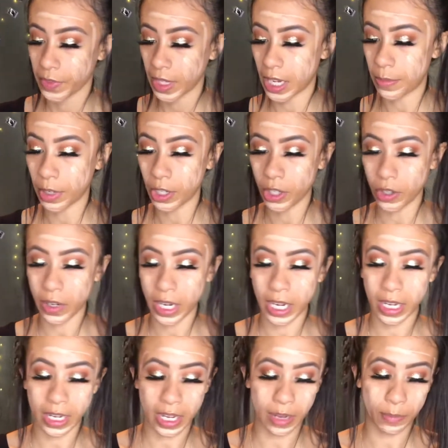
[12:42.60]
I'm going to go
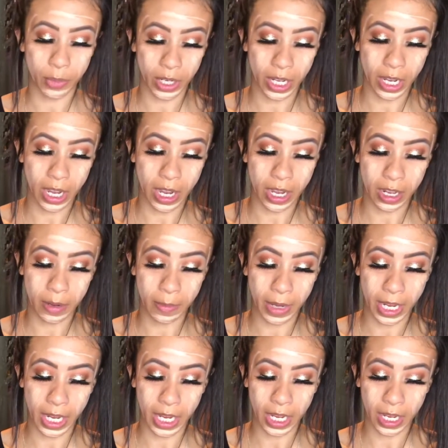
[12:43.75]
ahead and put it on
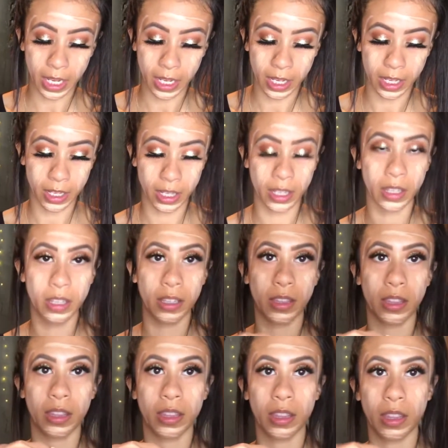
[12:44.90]
my,
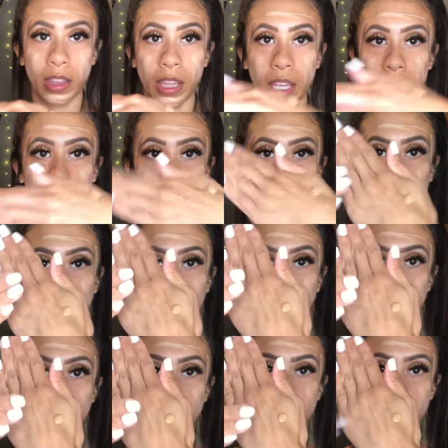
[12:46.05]
like right here on my
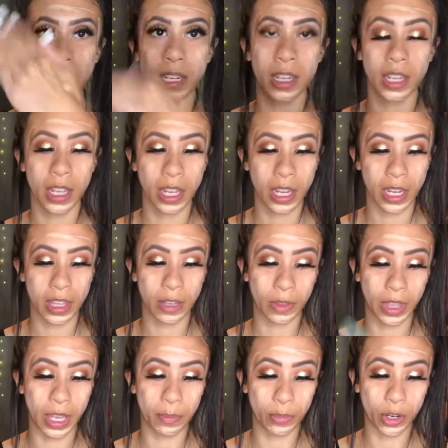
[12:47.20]
hand. And then with
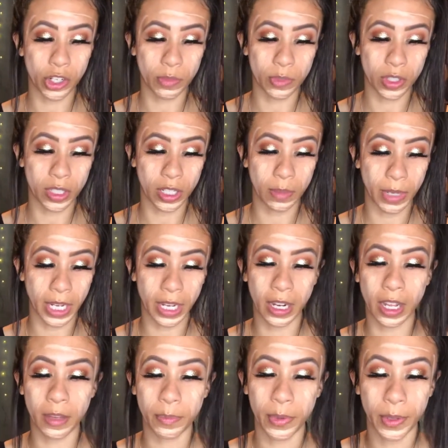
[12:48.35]
that brush, I'm just going to pick it
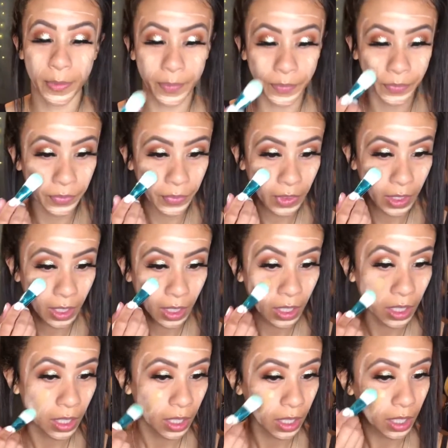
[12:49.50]
up
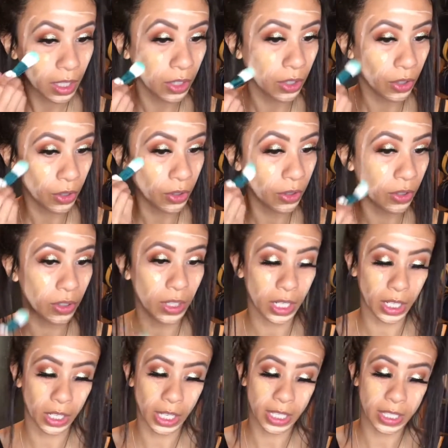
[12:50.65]
and go
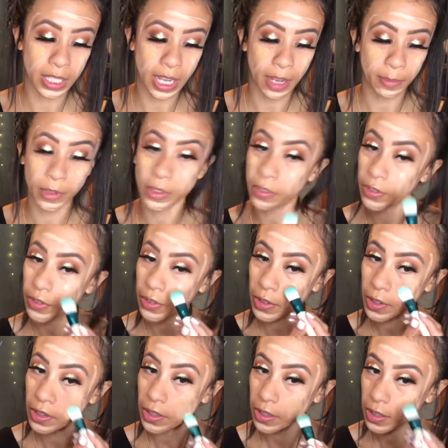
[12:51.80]
on top of
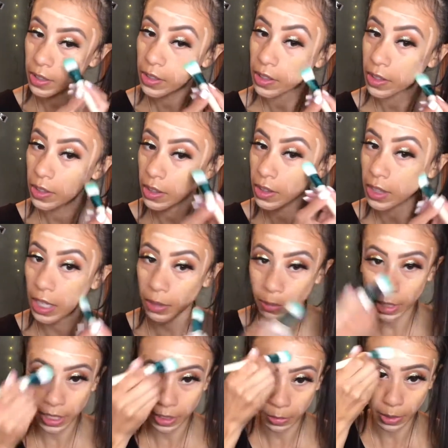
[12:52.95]
that
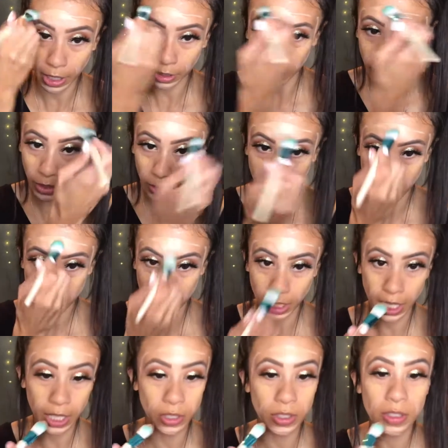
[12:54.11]
Wet n Wild foundation that
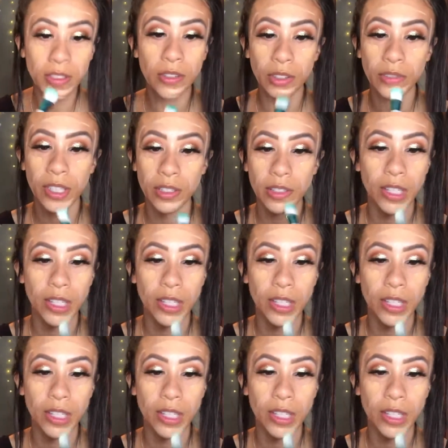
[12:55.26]
I just used.